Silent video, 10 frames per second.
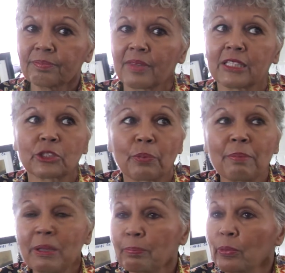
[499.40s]
the
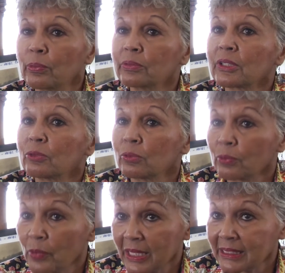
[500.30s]
swimming pool
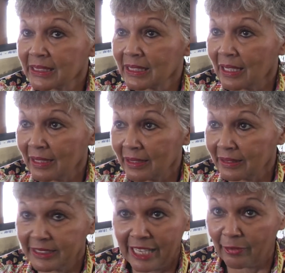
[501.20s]
was
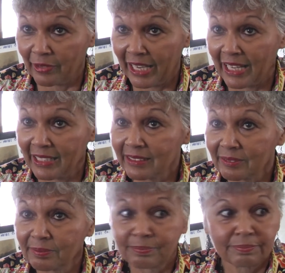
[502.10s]
segregated,
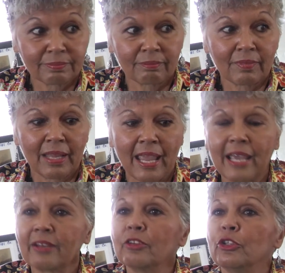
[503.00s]

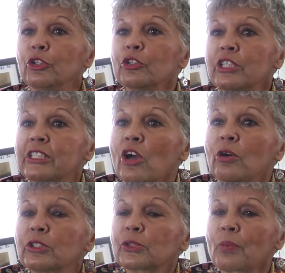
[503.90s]
and you could
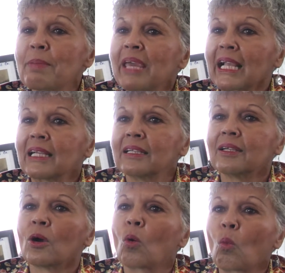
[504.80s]
go swimming
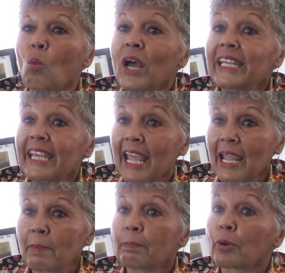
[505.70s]
one
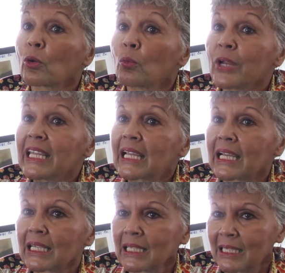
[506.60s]
day per week.
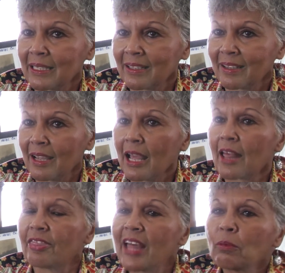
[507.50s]

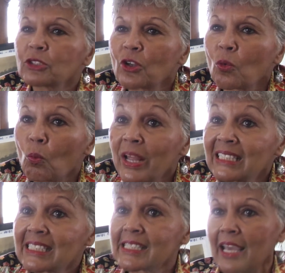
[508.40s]
That was on
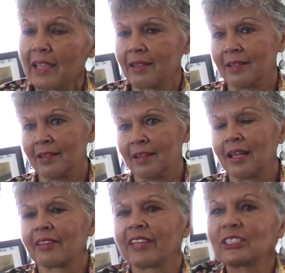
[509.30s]
Wednesday.
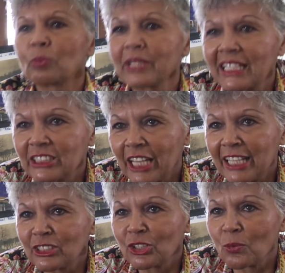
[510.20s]
That's when they
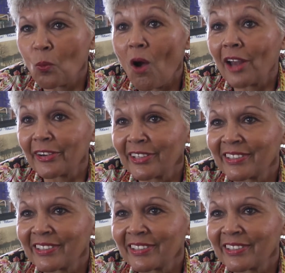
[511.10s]
changed the water.